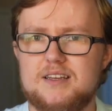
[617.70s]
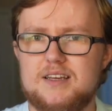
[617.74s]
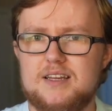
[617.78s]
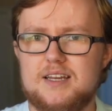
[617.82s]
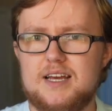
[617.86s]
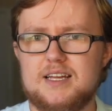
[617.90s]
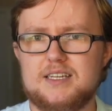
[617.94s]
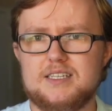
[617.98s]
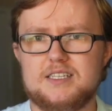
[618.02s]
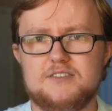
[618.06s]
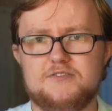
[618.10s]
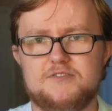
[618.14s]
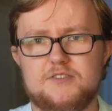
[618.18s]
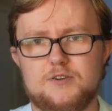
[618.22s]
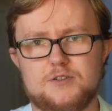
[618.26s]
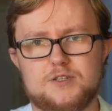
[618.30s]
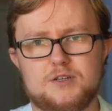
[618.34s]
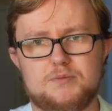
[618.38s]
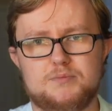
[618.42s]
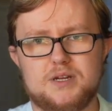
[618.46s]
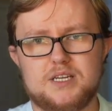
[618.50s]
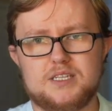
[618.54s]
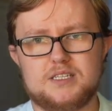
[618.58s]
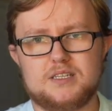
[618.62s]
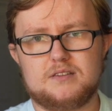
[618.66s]
an ND filter,
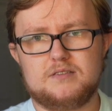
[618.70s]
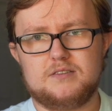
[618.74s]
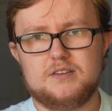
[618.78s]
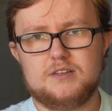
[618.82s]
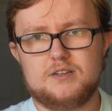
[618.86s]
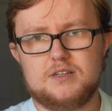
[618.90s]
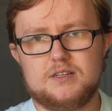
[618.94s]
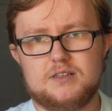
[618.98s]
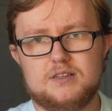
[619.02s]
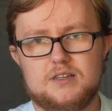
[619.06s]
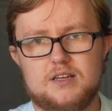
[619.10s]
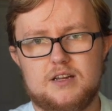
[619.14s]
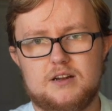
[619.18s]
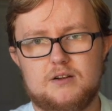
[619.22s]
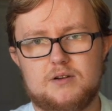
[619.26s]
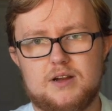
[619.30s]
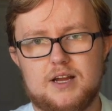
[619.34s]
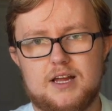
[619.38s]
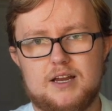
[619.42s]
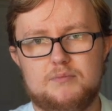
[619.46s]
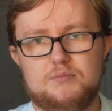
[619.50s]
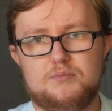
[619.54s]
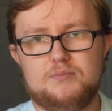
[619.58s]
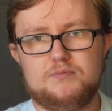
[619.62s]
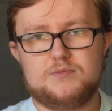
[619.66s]
basically you can, you know,
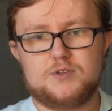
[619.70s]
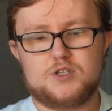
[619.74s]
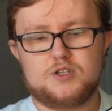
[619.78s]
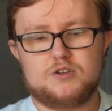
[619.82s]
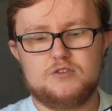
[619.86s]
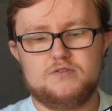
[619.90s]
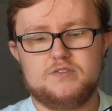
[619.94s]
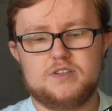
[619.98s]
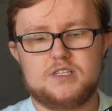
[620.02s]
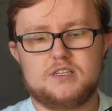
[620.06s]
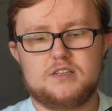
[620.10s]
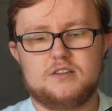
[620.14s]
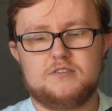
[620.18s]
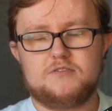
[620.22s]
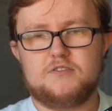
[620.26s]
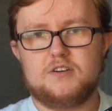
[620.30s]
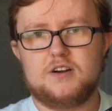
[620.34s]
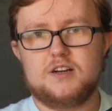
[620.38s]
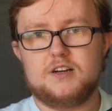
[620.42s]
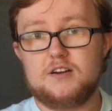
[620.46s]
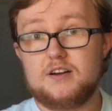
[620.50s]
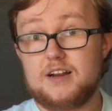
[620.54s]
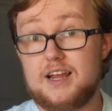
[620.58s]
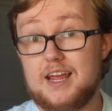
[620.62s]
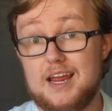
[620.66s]
kind of screw this to the front
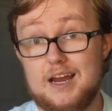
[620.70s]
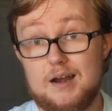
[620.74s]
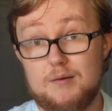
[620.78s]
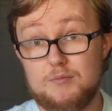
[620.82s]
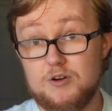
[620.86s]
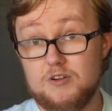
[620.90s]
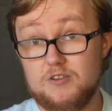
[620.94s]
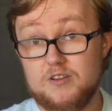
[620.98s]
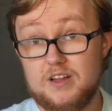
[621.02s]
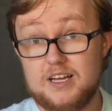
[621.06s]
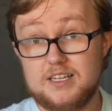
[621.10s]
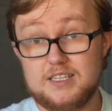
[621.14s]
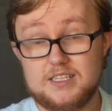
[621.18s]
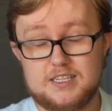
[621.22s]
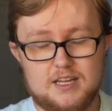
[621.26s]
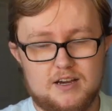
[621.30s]
of your camera lens.